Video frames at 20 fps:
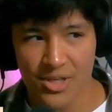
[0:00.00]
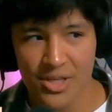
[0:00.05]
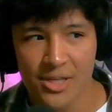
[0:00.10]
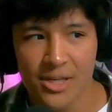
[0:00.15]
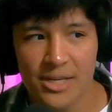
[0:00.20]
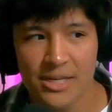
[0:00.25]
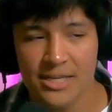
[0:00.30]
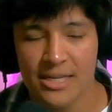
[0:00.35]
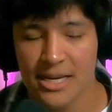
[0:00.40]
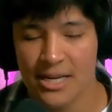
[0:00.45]

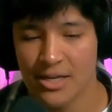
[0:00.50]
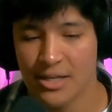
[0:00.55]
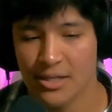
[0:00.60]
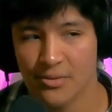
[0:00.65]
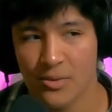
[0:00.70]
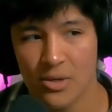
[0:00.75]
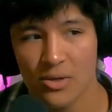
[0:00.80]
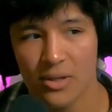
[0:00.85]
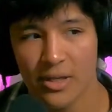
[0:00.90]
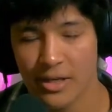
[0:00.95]
she does that
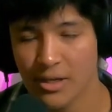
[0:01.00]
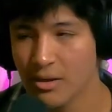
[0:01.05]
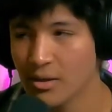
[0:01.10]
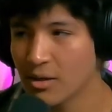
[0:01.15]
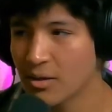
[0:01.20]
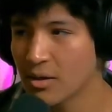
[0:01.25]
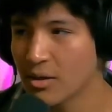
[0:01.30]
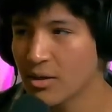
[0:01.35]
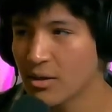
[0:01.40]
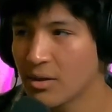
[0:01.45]
as well,
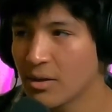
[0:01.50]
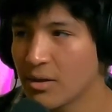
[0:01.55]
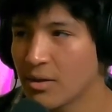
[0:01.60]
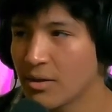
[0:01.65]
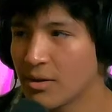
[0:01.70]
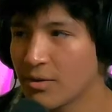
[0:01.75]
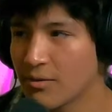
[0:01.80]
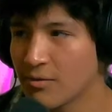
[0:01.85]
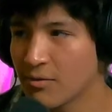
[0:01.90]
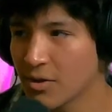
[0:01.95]
like
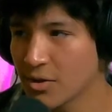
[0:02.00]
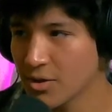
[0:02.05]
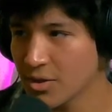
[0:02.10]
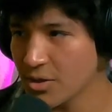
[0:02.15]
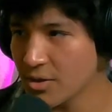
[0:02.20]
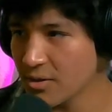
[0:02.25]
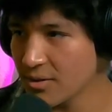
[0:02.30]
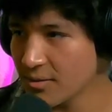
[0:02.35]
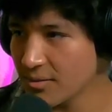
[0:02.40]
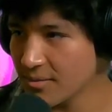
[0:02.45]
the
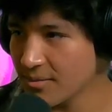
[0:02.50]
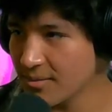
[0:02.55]
furniture,